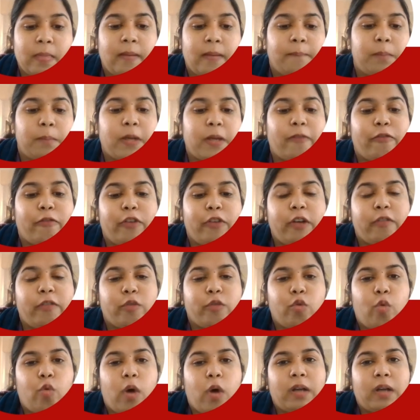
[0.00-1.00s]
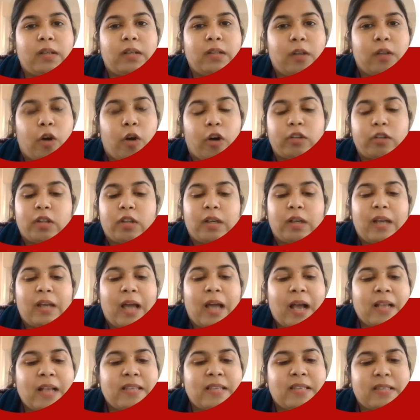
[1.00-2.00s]
The fifth one or the
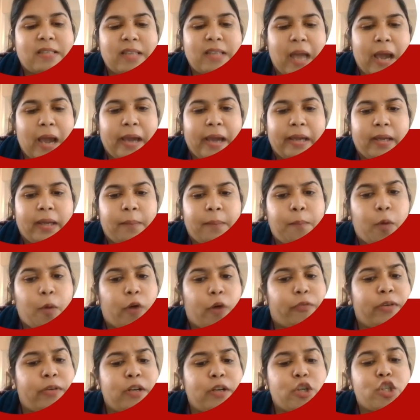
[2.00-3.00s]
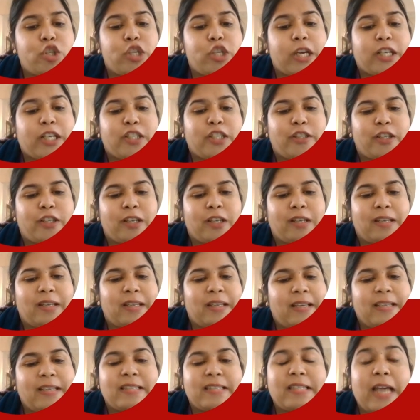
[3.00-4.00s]
last type of interjection
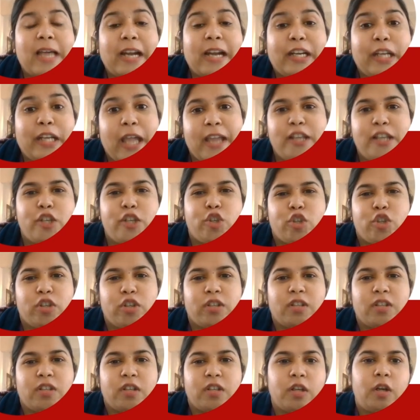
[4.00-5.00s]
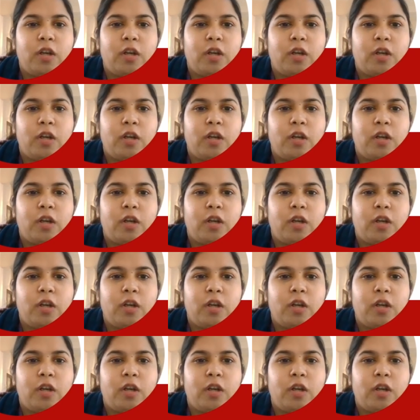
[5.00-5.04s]
is attention.